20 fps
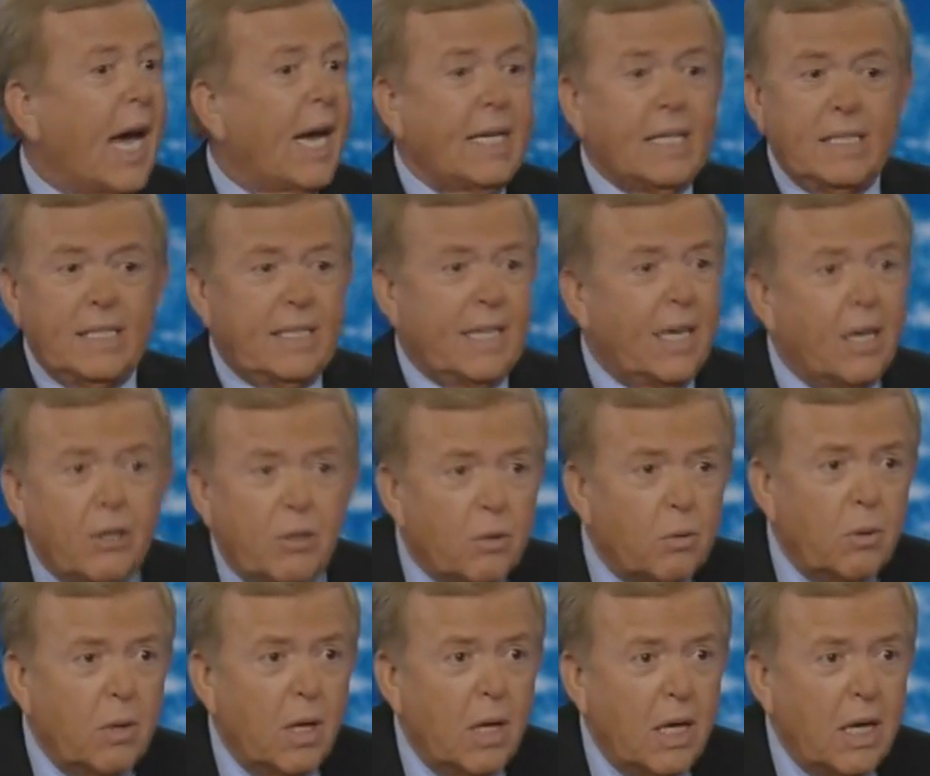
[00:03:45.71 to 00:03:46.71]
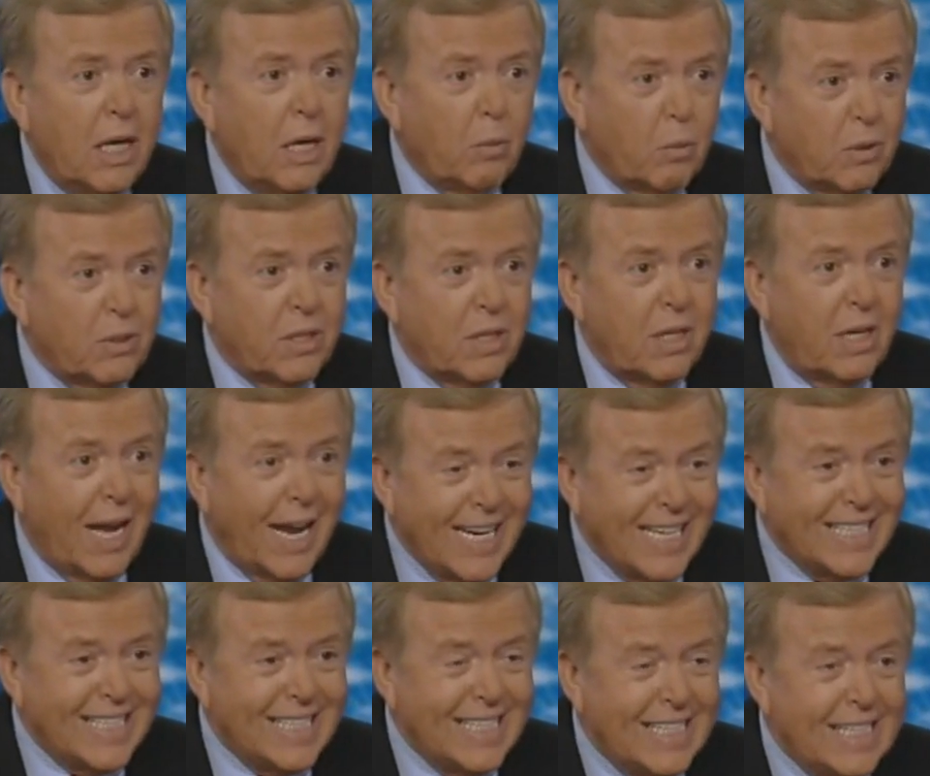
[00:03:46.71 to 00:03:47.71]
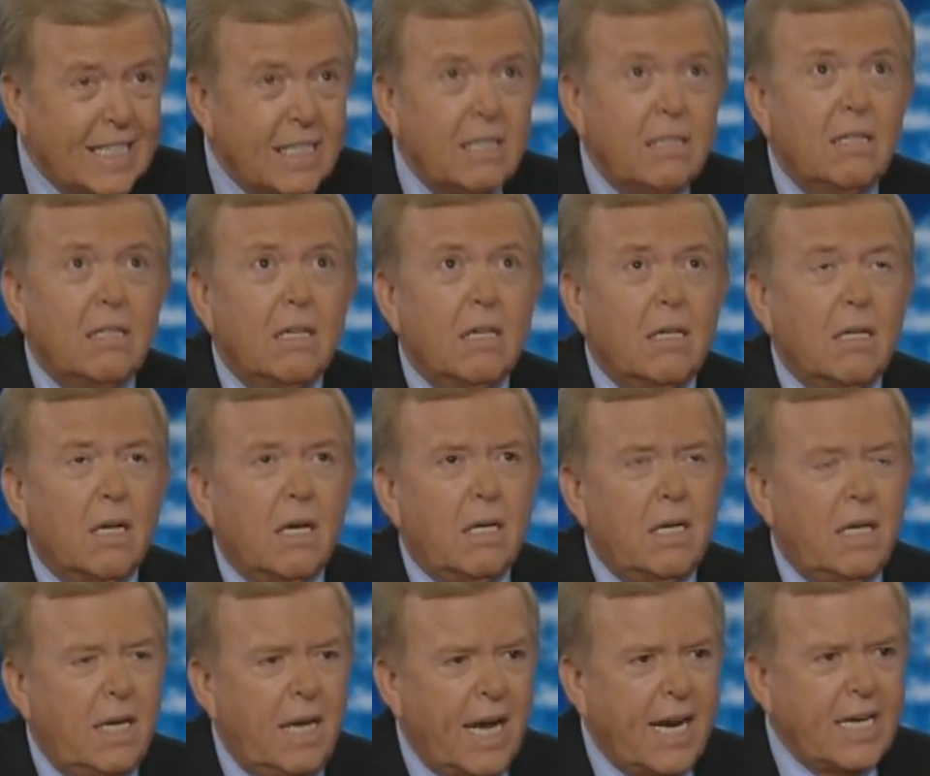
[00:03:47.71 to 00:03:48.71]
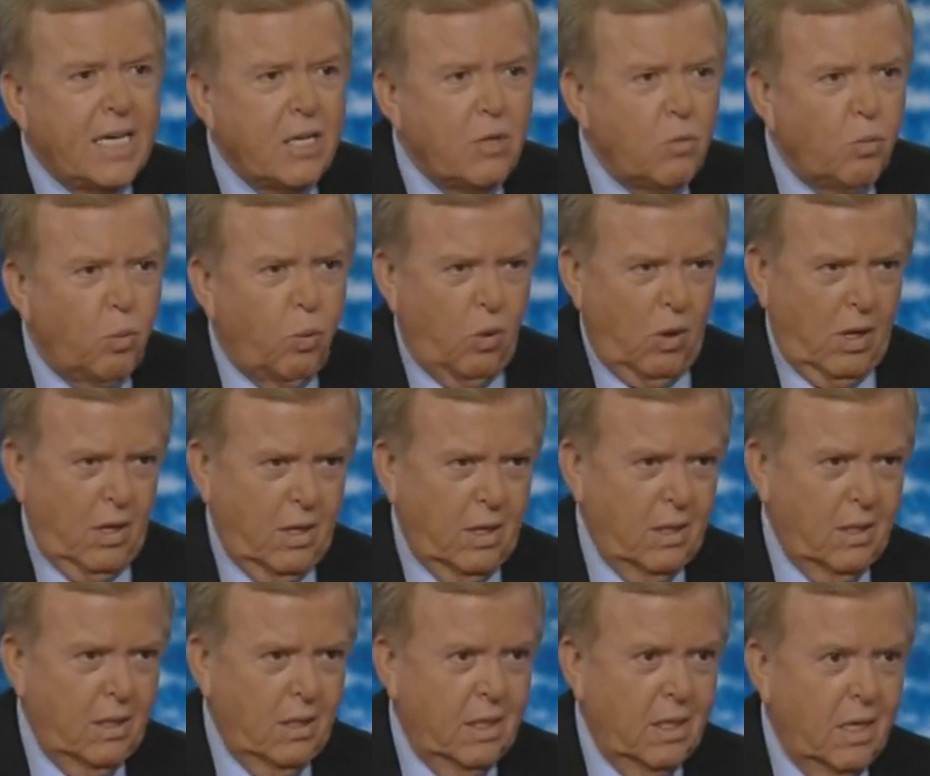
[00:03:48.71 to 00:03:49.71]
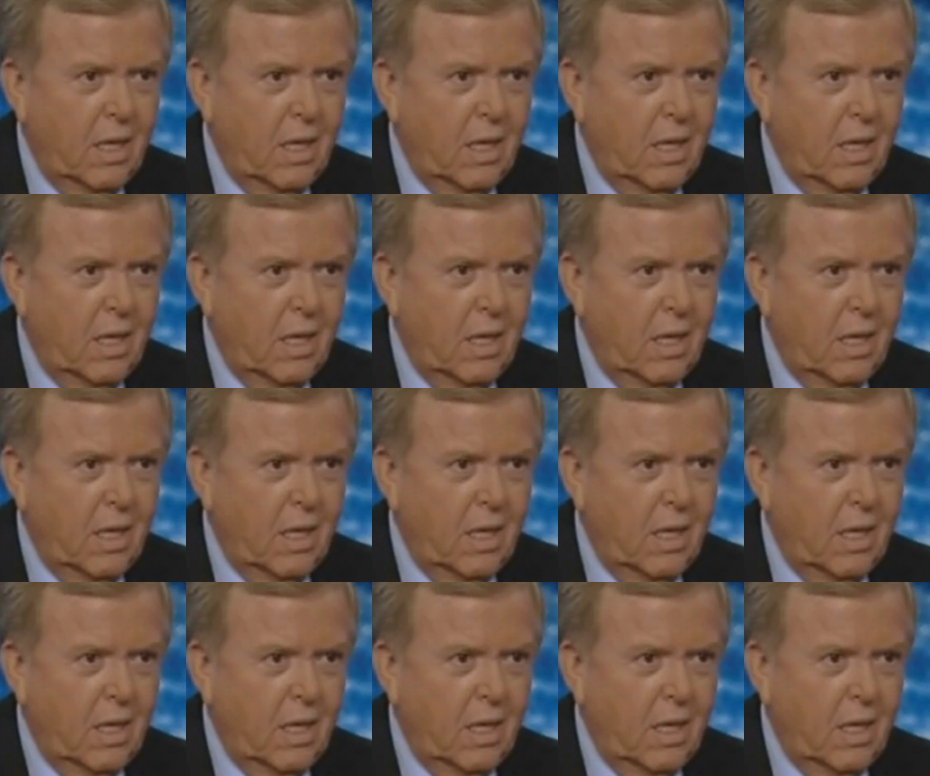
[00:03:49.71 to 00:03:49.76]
I can tell you, it was in 1991.